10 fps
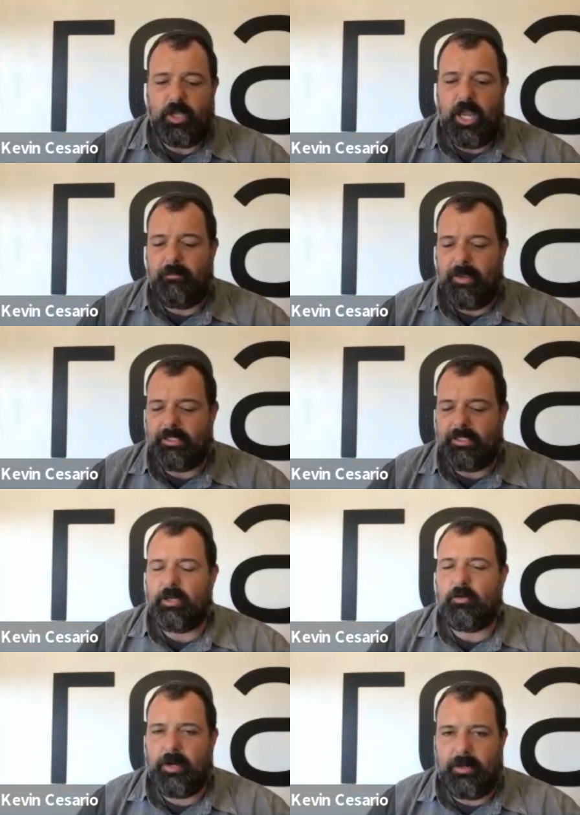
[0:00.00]
It makes it
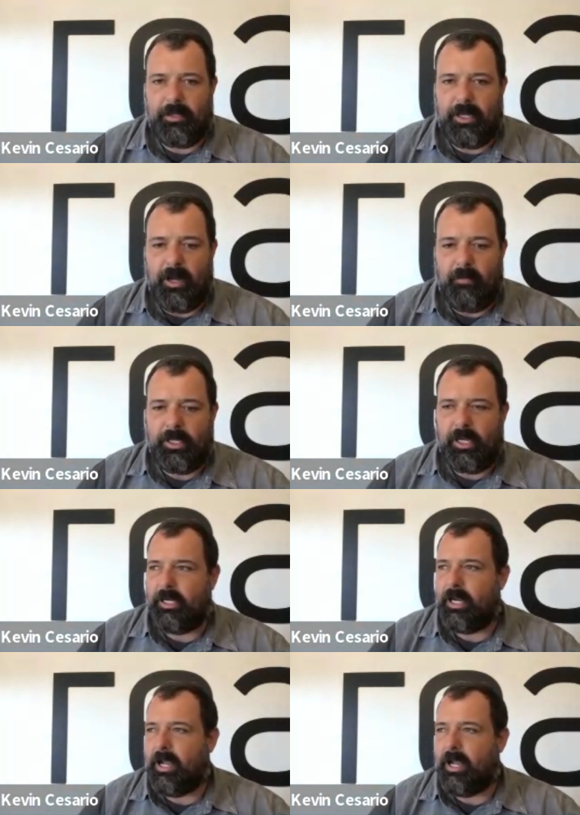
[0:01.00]
incredibly complicated.